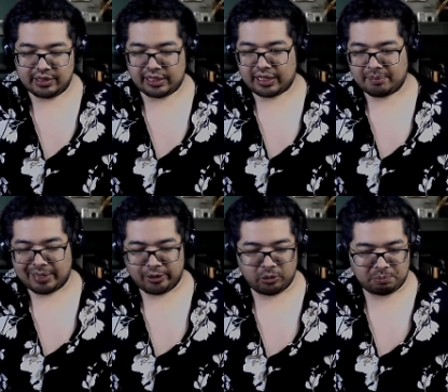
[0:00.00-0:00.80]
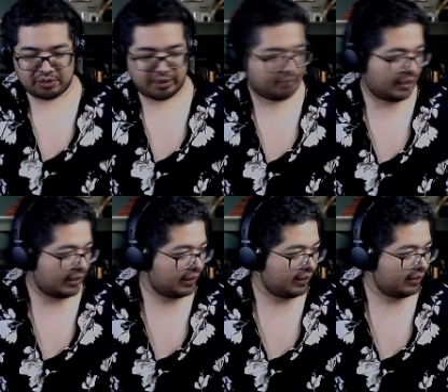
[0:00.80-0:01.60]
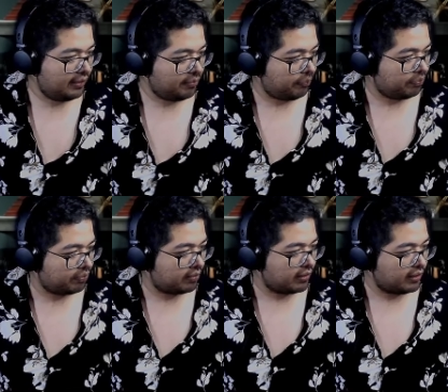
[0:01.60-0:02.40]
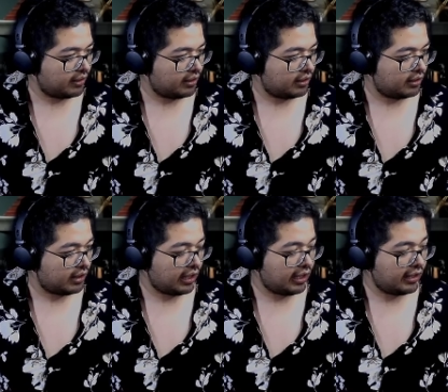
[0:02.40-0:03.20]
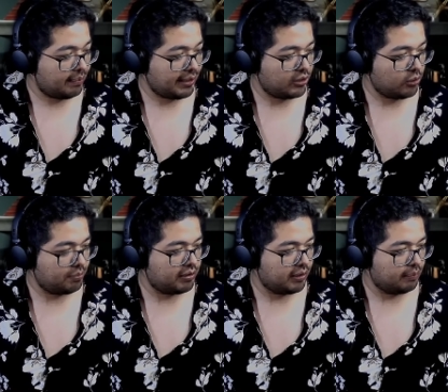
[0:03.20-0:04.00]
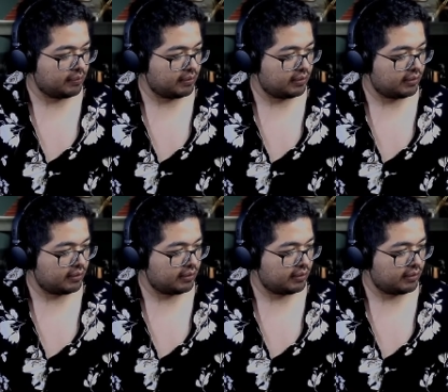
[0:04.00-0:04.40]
I got my hopes up, man. Yeah, I got my hopes up.